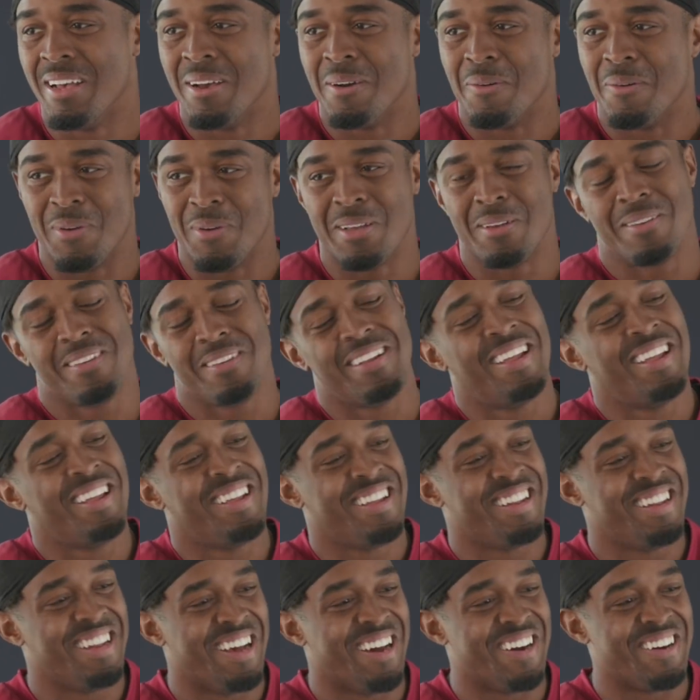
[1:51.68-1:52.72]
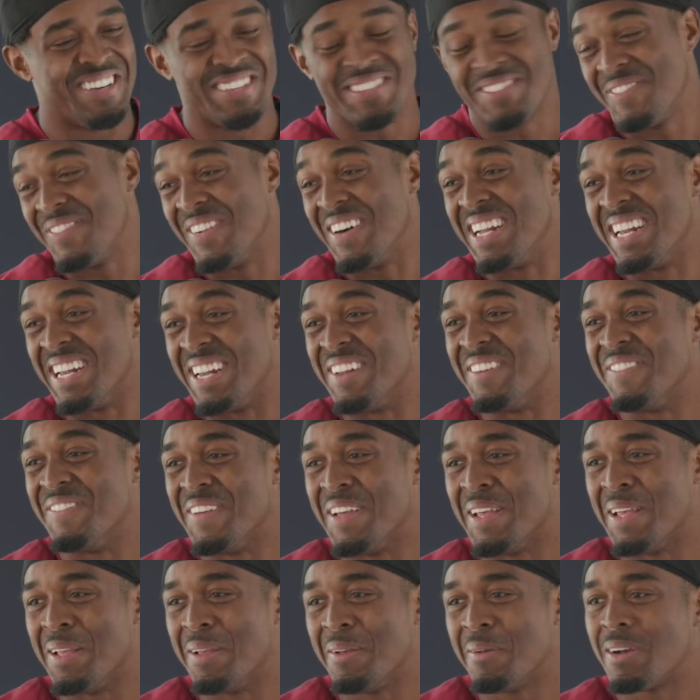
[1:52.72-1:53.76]
we, you know, it's funny to
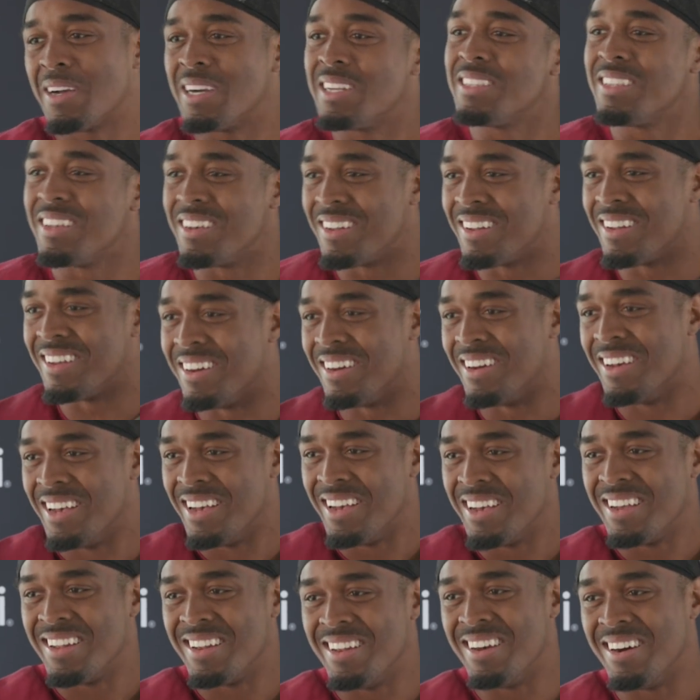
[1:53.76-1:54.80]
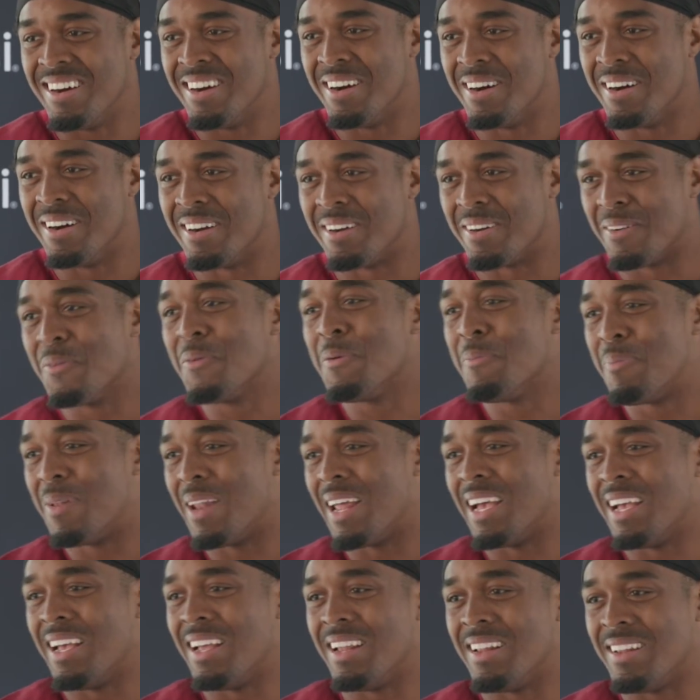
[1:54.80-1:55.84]
me because of we
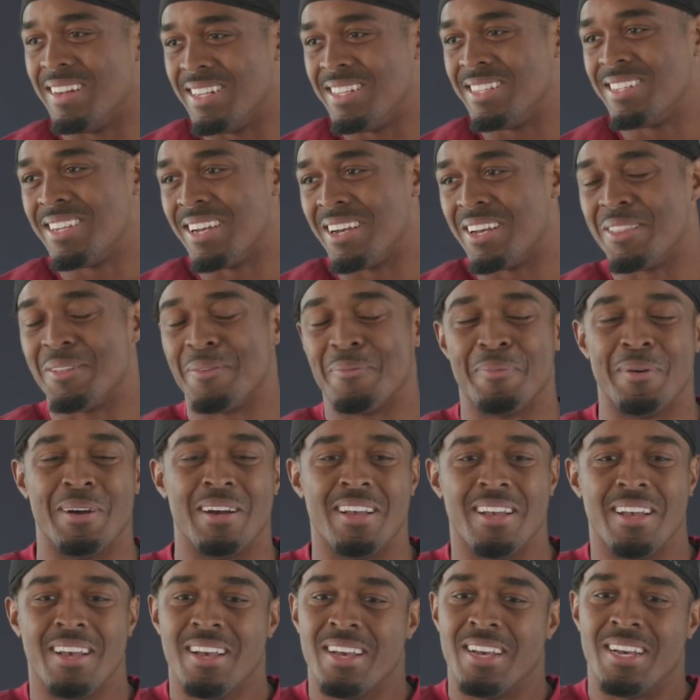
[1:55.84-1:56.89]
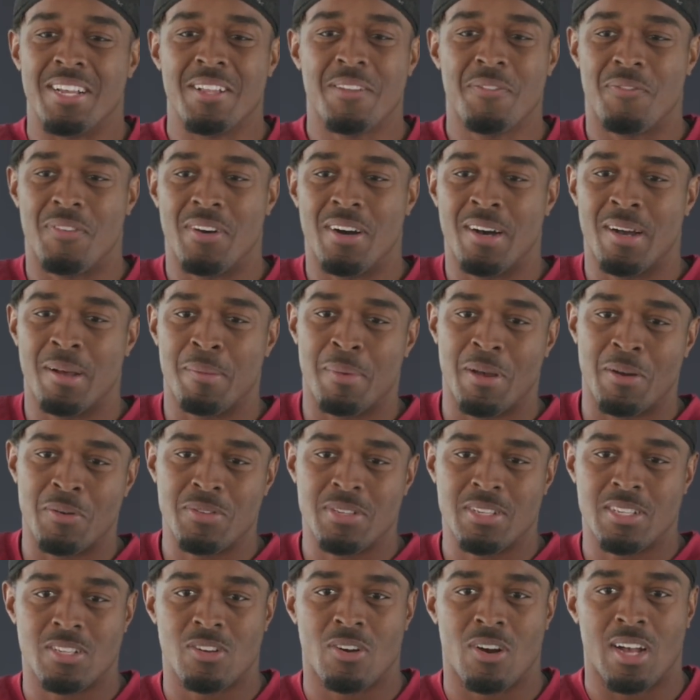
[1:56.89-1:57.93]
played each other. But it's fun, man. We
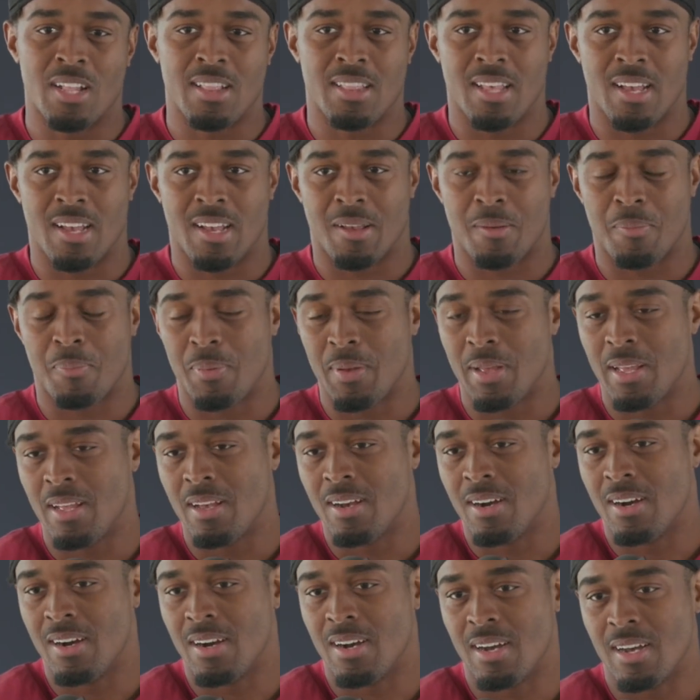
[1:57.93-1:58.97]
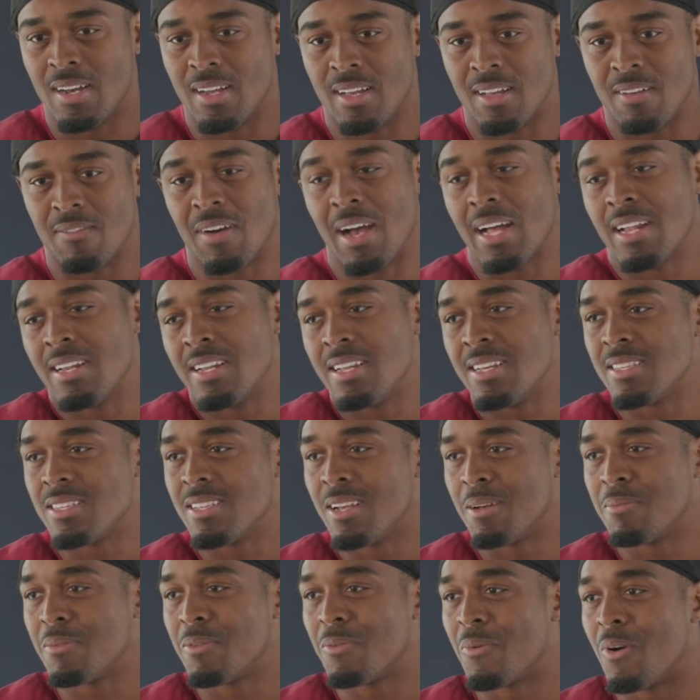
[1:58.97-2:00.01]
just go out there and compete. If I did
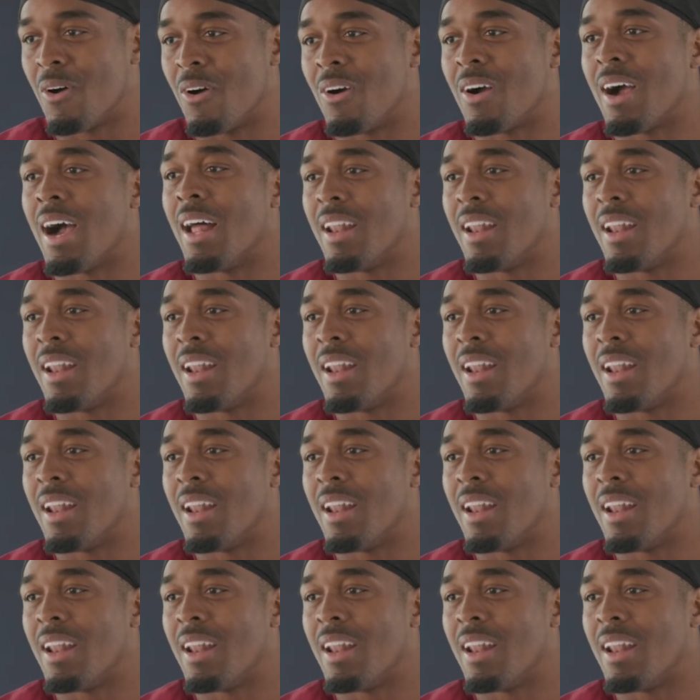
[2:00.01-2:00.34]
something wrong, I